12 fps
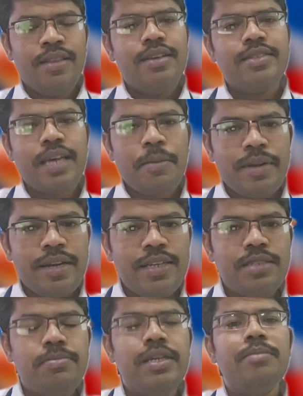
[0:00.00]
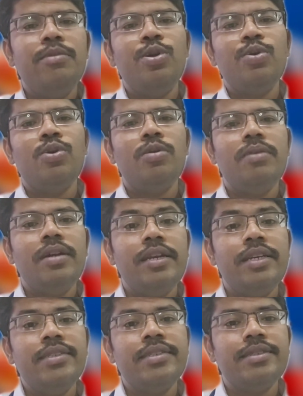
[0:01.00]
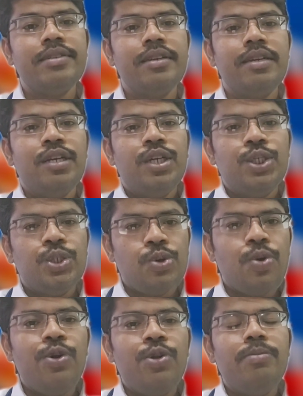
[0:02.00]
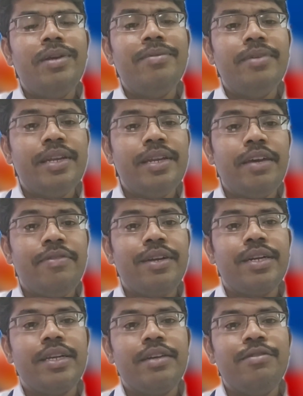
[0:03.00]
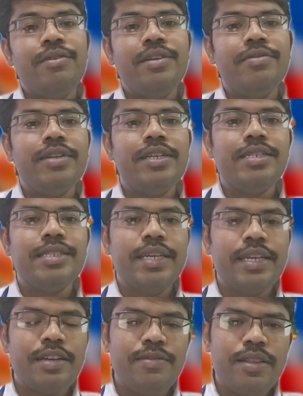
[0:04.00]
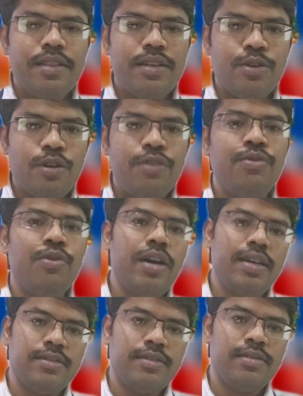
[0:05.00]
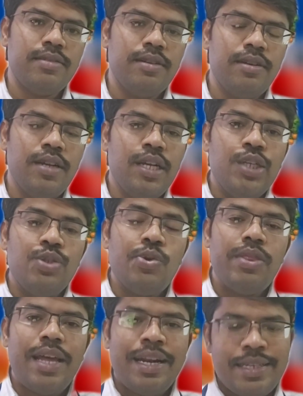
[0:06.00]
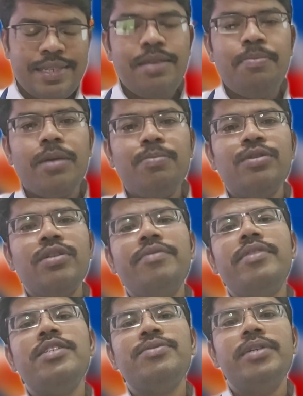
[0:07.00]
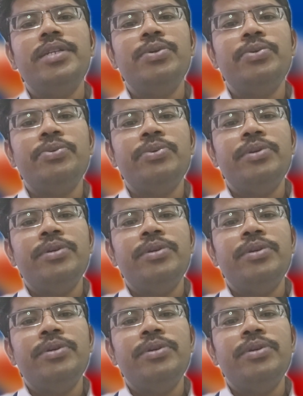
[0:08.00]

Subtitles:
This hepatitis B immunoglobulin is shown to be very effective if it is taken within 24 hours. So that is the purpose of this video.